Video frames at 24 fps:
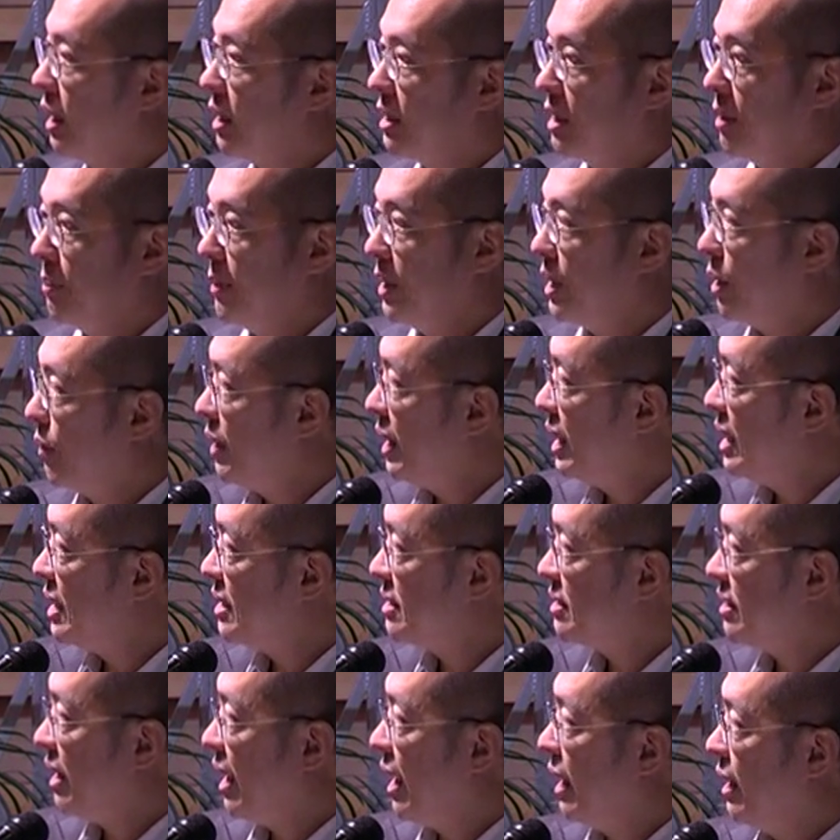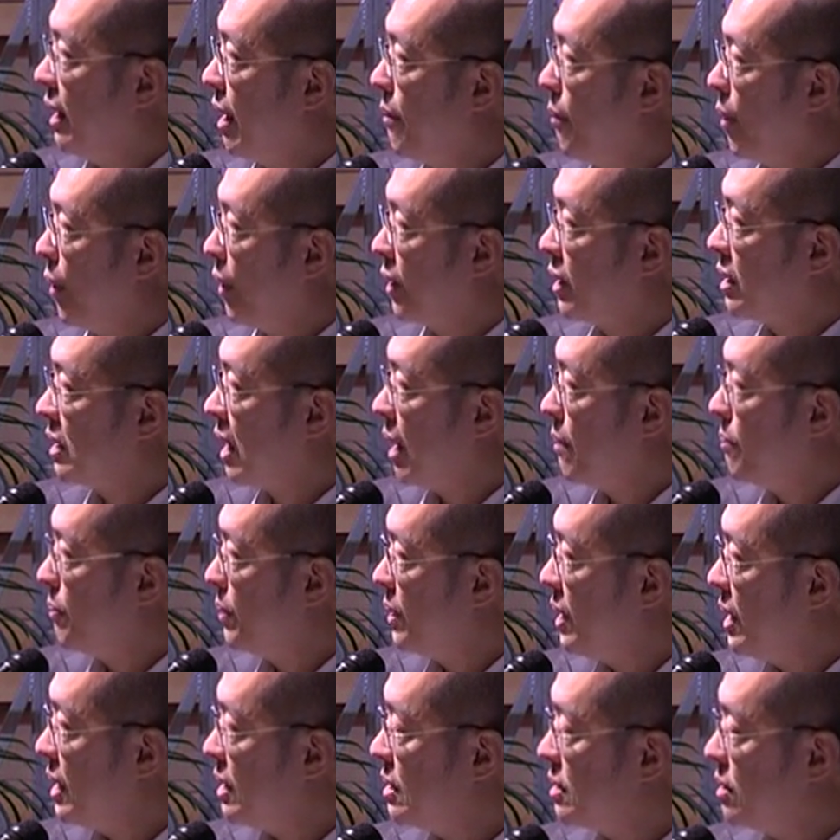the Middle East and American
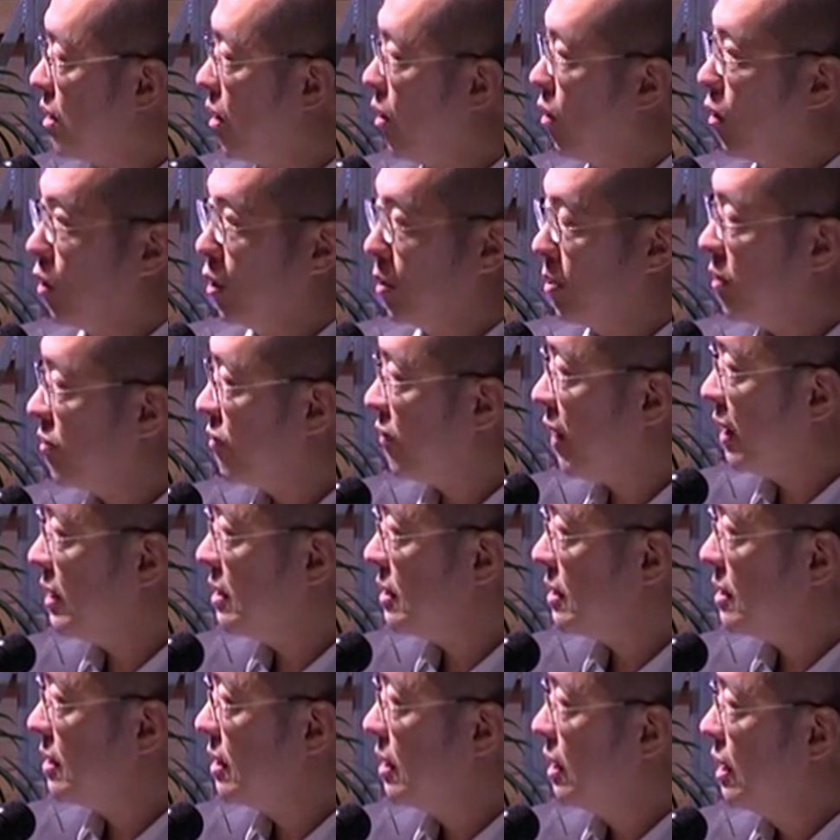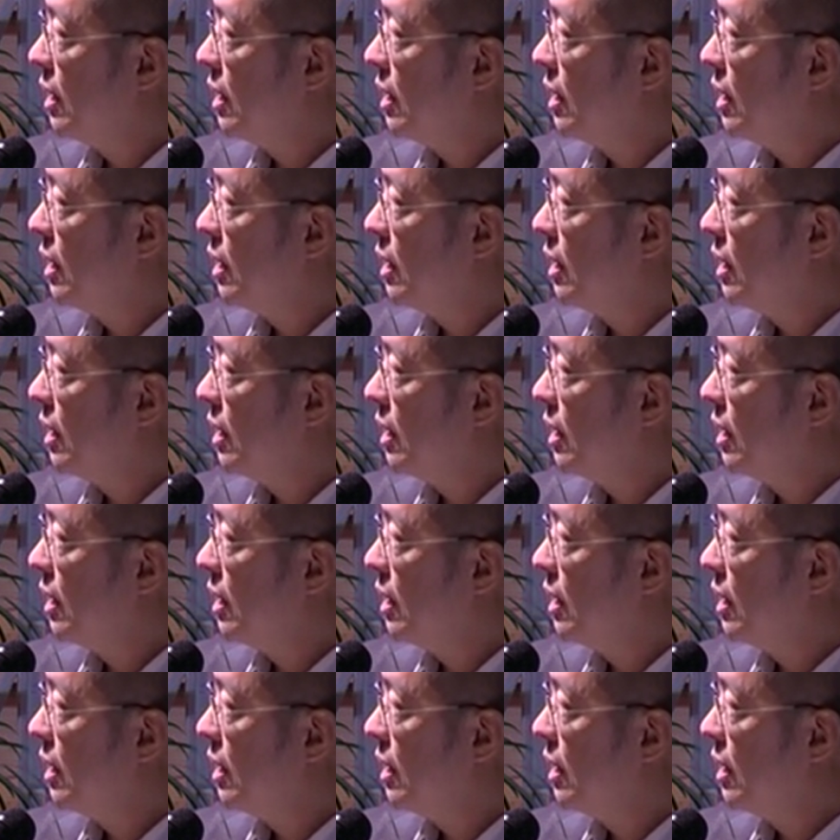companies or global funds.